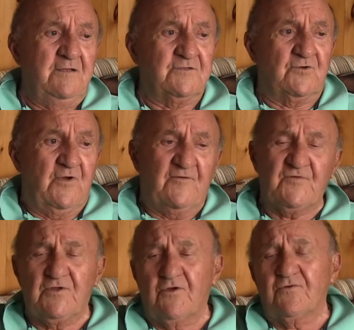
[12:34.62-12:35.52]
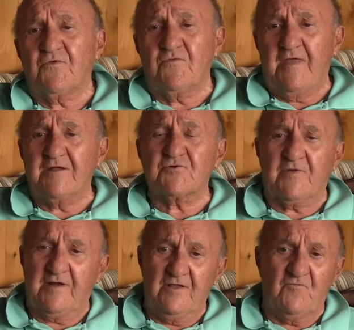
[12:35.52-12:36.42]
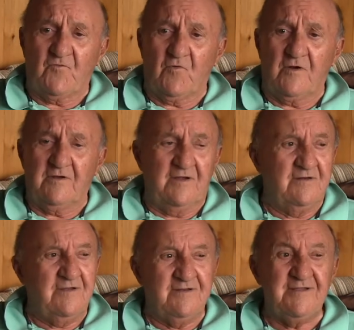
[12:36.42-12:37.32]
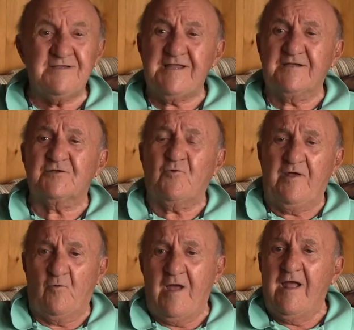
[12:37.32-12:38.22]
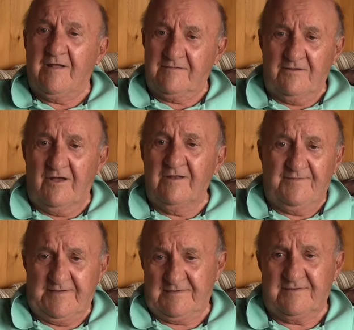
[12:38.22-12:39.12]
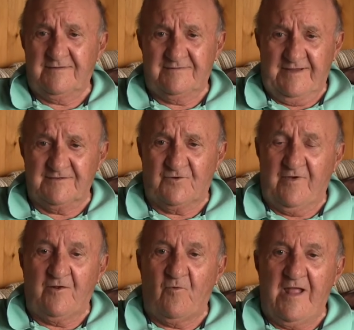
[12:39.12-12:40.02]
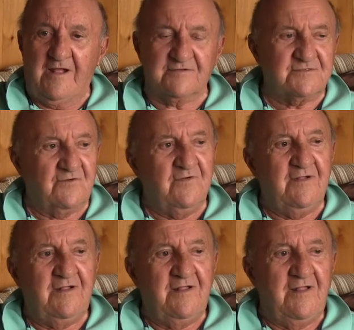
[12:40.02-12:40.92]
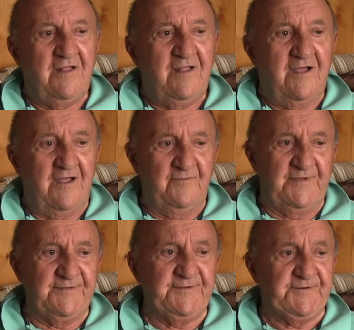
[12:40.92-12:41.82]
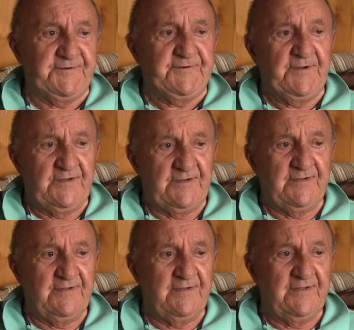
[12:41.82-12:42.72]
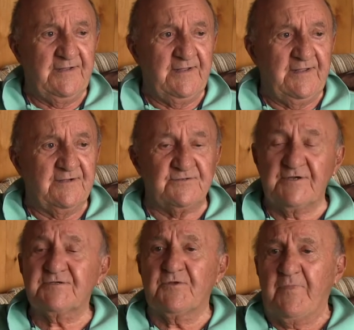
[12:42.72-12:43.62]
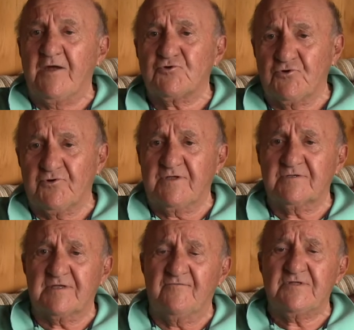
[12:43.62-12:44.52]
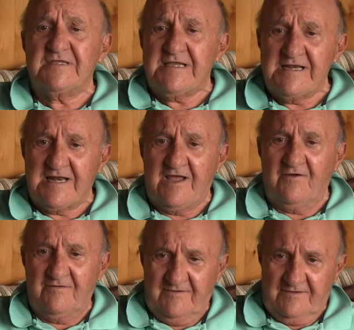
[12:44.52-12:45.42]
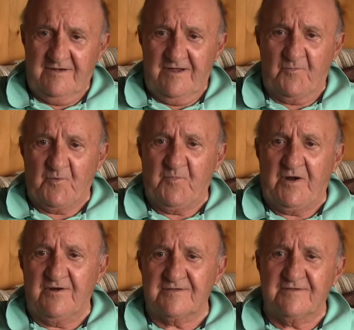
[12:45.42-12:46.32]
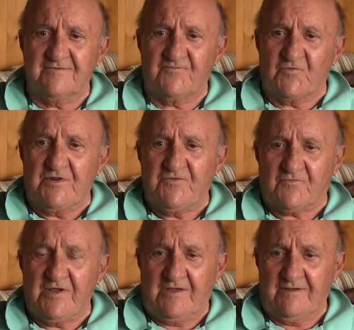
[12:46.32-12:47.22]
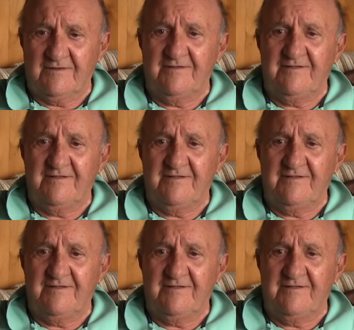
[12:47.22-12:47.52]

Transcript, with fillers: So after you go through that training for, and, and this takes quite a while. All of this takes quite a while. So I'm into just about turning 17 now, and the upper part is 43